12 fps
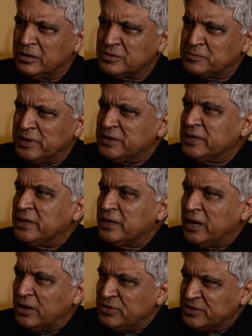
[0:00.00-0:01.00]

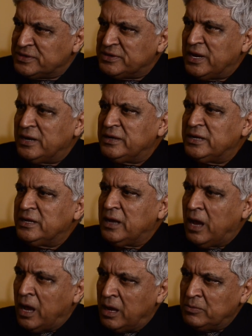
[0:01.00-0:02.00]
spreading understanding,
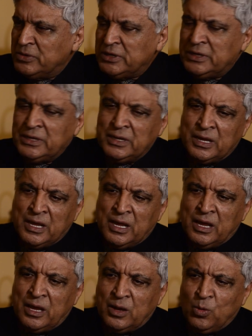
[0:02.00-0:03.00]
harmony,
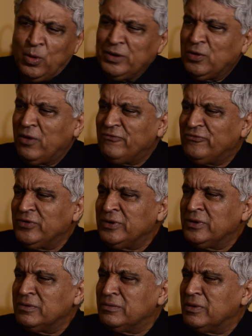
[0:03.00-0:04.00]
quite
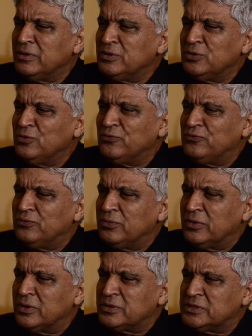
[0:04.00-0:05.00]
often you
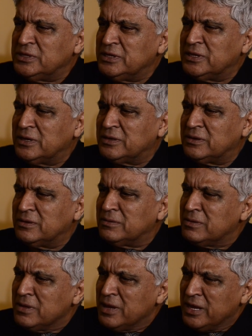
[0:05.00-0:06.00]
see
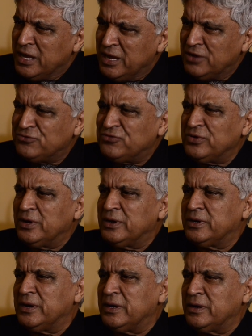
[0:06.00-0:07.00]
that
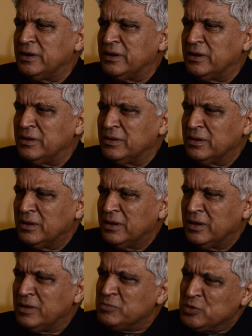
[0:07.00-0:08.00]
hatred and
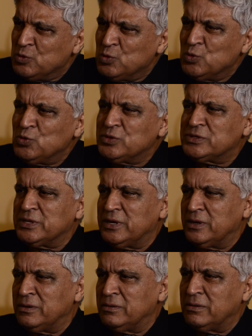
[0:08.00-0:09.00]
abuse
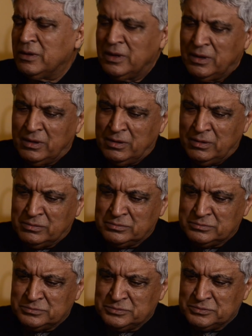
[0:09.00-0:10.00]
and
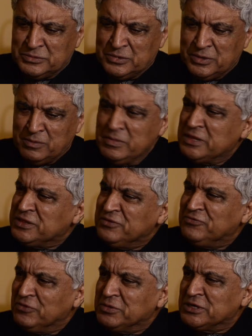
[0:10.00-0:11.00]

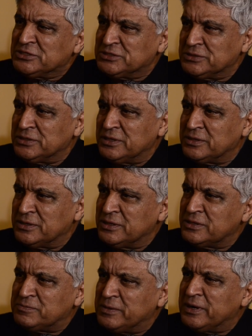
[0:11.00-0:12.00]
misinformation is
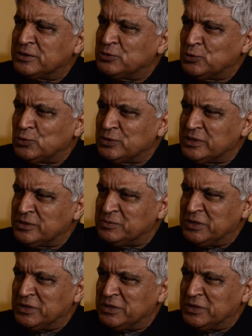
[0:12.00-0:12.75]
spread through these